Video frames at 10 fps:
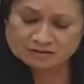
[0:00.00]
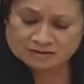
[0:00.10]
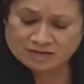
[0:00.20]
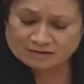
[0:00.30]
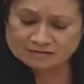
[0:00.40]

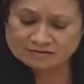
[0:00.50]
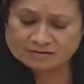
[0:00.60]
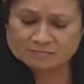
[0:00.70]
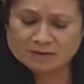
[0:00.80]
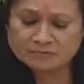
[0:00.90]
consent
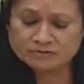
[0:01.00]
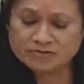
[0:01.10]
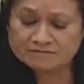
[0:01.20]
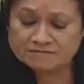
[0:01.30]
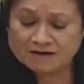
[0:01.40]
that members
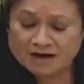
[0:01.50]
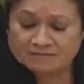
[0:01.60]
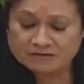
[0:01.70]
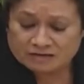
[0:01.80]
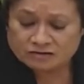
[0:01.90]
have
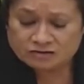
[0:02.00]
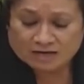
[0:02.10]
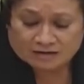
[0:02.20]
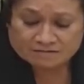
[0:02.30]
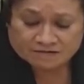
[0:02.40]
five
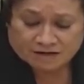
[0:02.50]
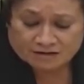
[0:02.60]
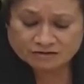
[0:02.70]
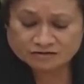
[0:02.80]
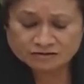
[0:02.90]
legislative
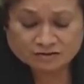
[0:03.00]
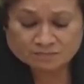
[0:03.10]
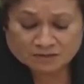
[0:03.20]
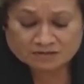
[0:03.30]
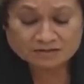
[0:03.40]
days to
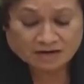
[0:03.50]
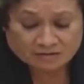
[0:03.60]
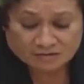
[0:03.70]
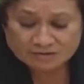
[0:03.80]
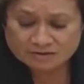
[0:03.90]
submit
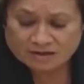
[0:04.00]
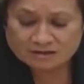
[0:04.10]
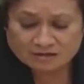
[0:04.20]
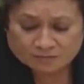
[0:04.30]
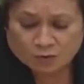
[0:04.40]
statements
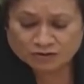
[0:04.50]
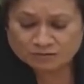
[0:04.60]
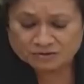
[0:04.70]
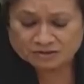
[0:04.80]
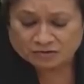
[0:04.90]
and
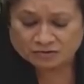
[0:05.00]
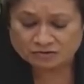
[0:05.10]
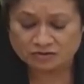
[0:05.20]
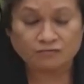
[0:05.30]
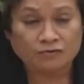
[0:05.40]
supporting
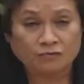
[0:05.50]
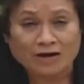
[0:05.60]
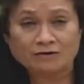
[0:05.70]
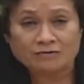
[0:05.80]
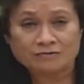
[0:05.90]
materials for the
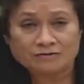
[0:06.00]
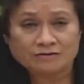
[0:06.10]
record.